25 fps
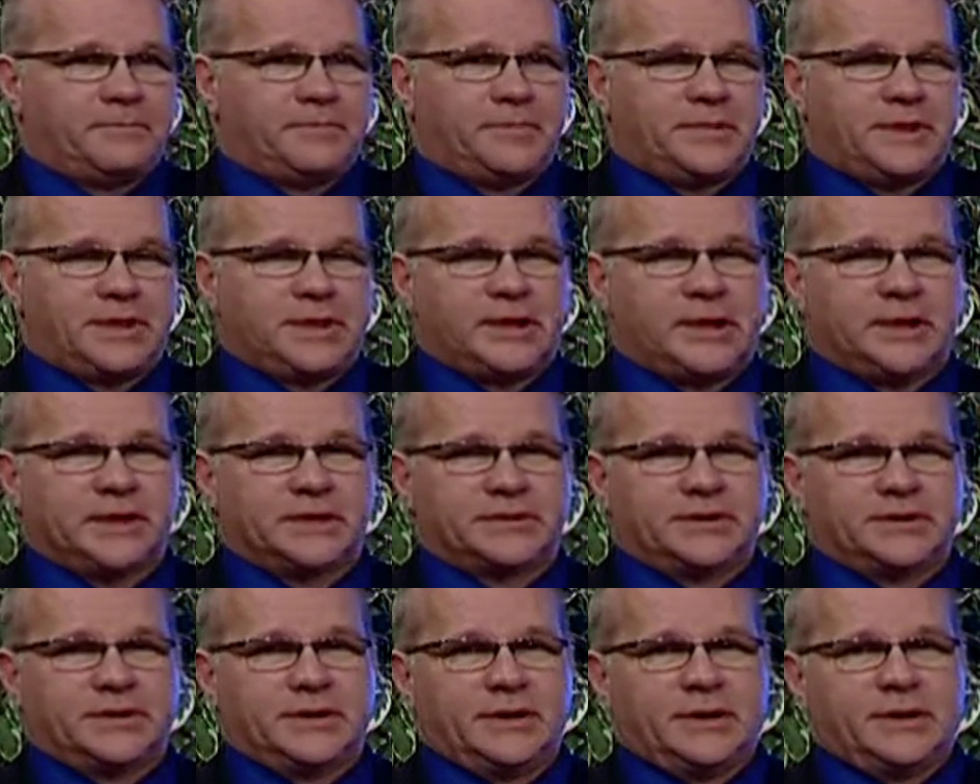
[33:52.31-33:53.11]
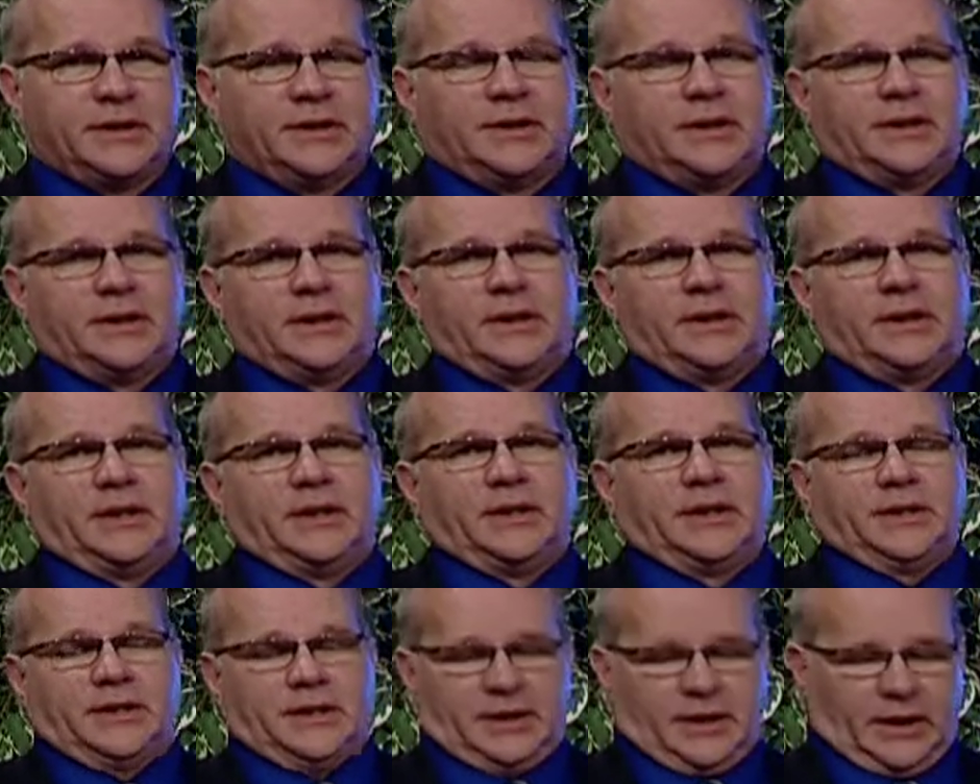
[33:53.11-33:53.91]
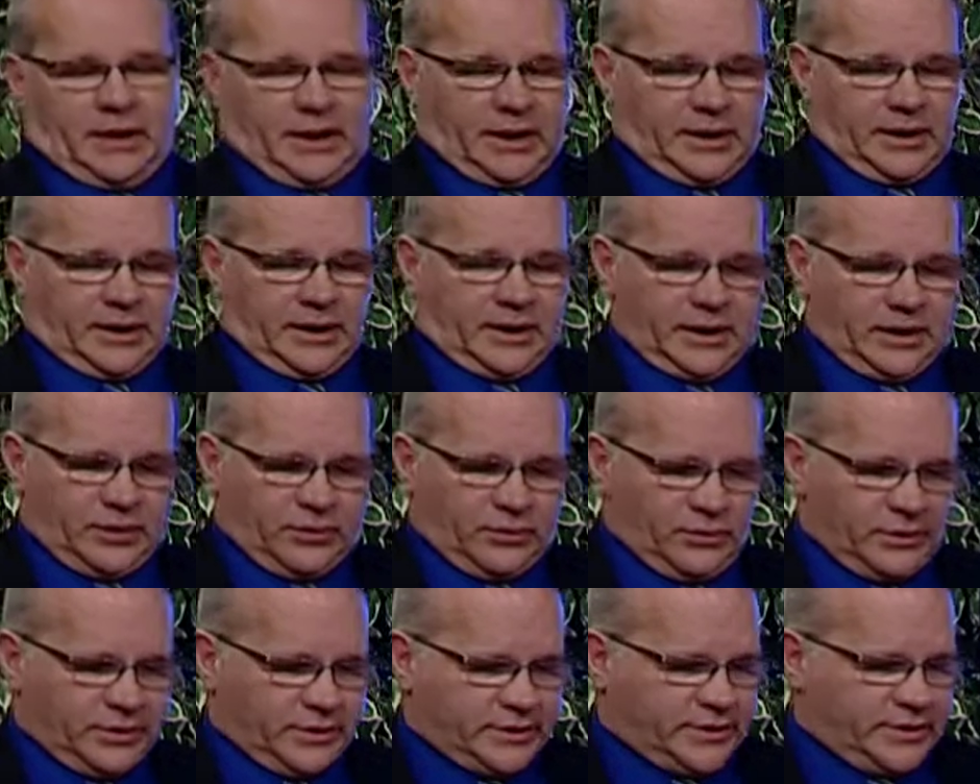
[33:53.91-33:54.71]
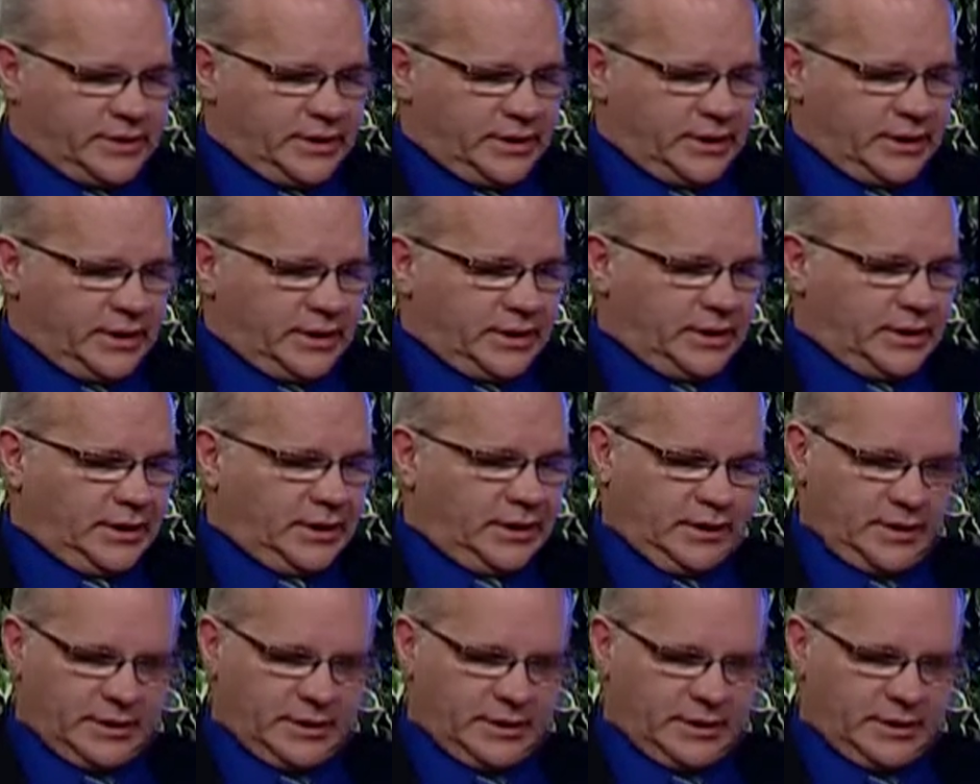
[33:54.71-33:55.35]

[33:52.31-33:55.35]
because he was the,